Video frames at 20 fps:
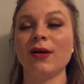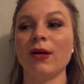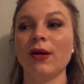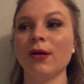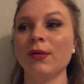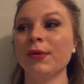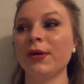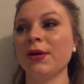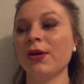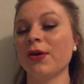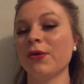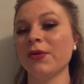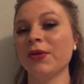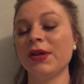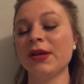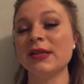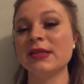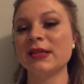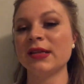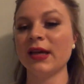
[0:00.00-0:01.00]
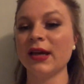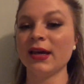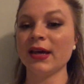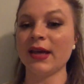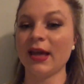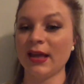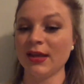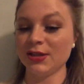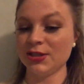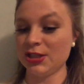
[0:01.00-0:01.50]
Aubrey got really
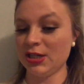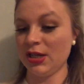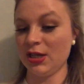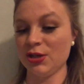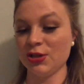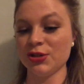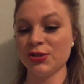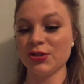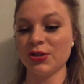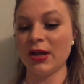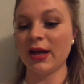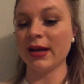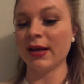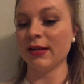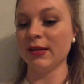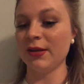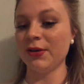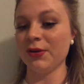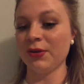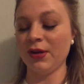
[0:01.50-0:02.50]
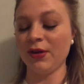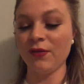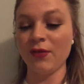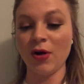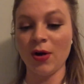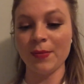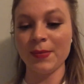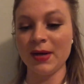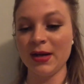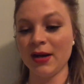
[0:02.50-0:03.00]
sick and she just like literally
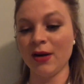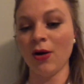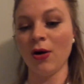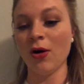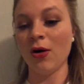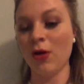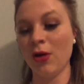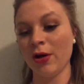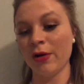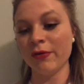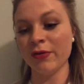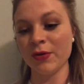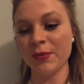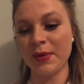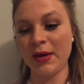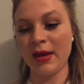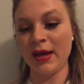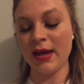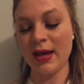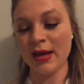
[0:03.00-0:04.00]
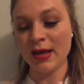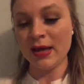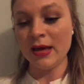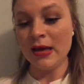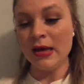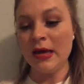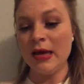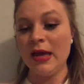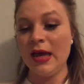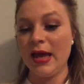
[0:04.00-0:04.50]
vomited all over me,
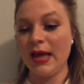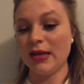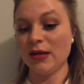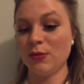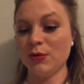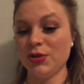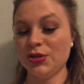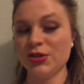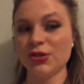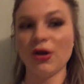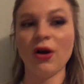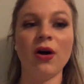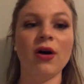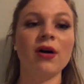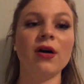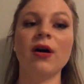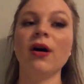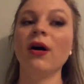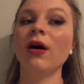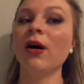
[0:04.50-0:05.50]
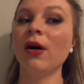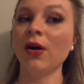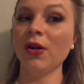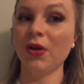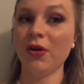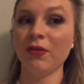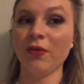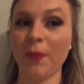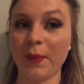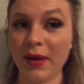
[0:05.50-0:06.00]
and it was all
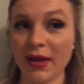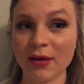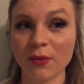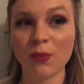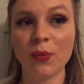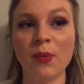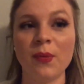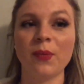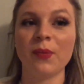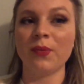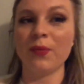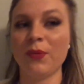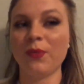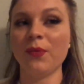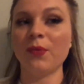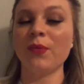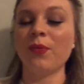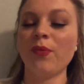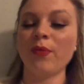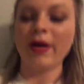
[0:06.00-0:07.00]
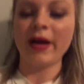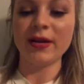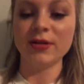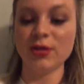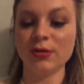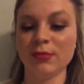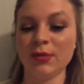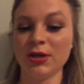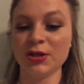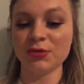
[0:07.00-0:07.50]
over me, way
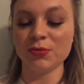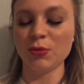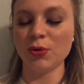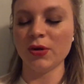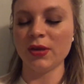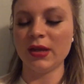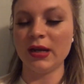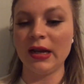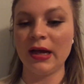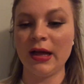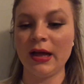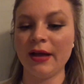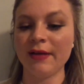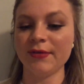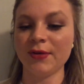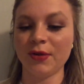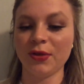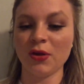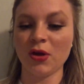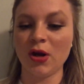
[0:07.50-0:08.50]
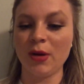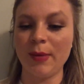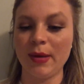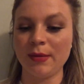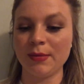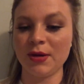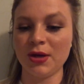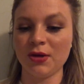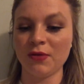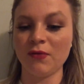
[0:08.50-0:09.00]
too much, more than I ever thought a
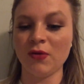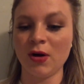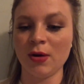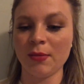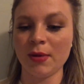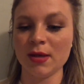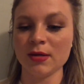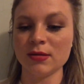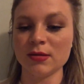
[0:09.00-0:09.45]
baby could vomit.